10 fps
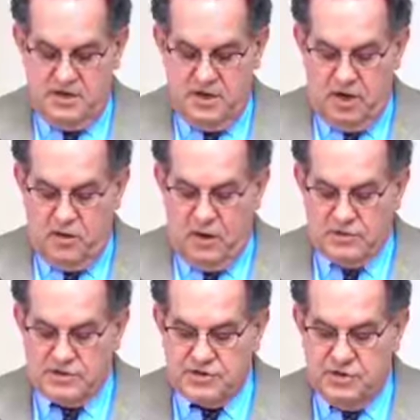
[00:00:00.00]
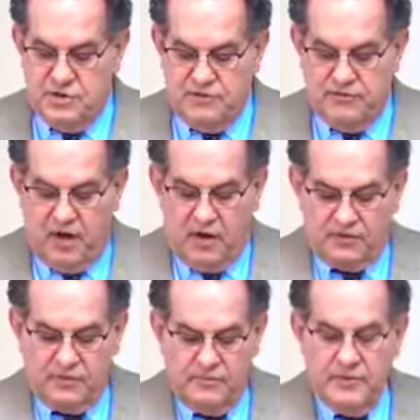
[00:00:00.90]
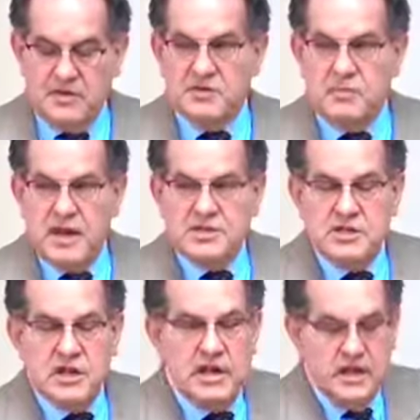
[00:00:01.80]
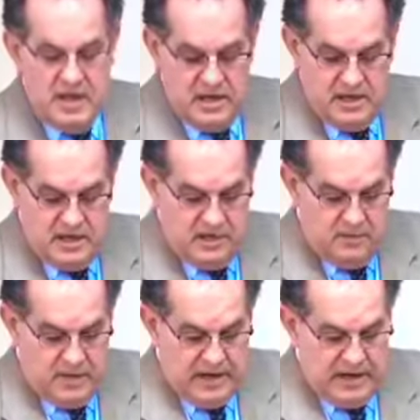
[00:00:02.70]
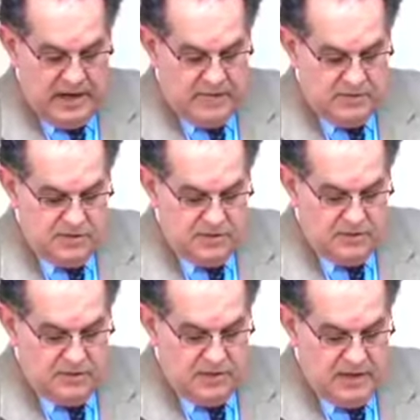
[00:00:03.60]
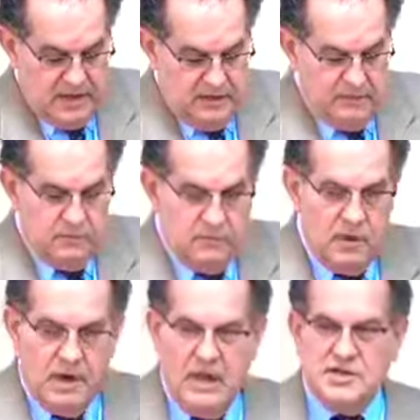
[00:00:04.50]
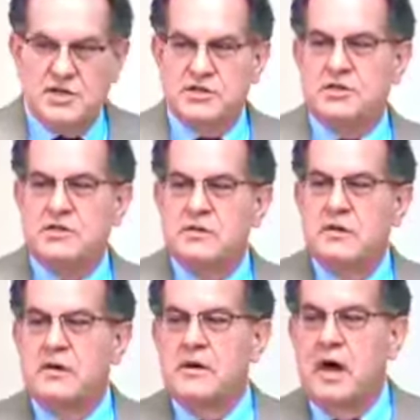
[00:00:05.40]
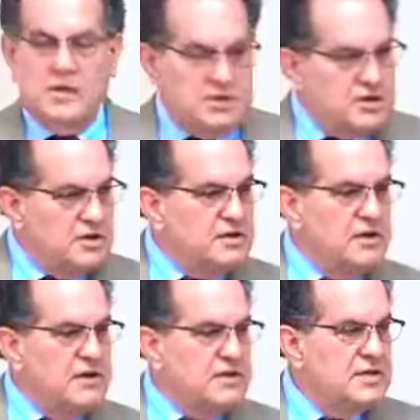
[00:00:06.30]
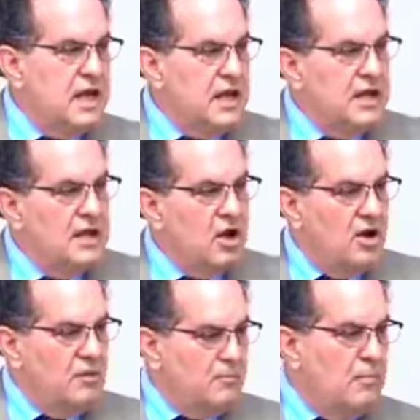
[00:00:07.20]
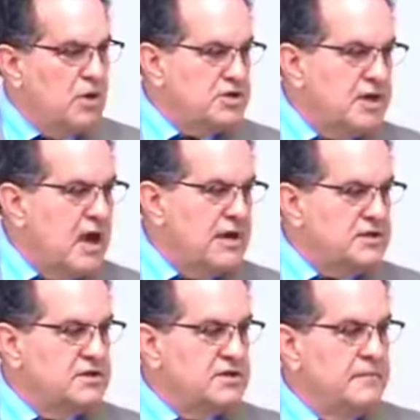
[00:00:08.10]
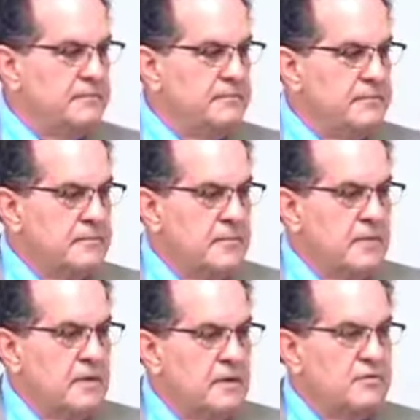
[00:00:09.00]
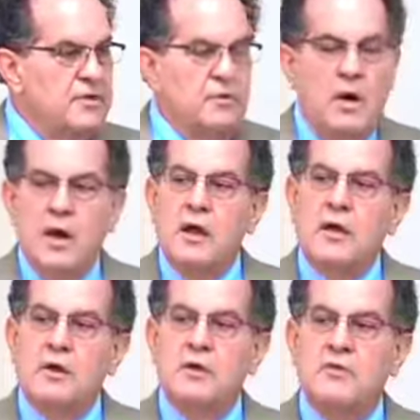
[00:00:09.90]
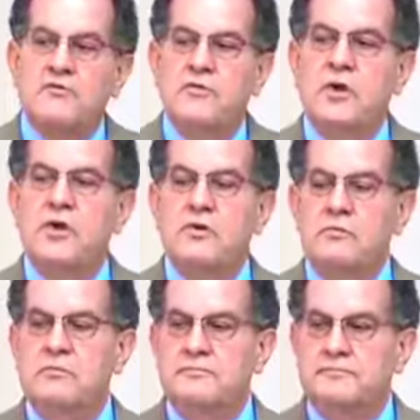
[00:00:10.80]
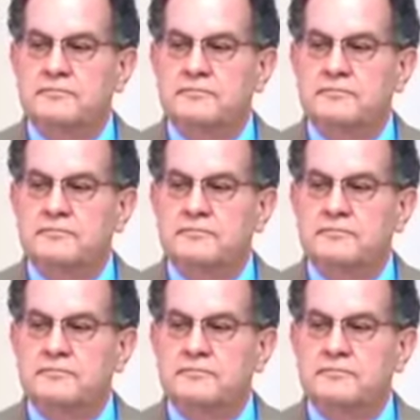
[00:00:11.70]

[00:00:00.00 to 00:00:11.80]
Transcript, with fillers: to know what was true and false, especially when it came to the religious hucksters of his day. He called them merchandisers. If you want a good view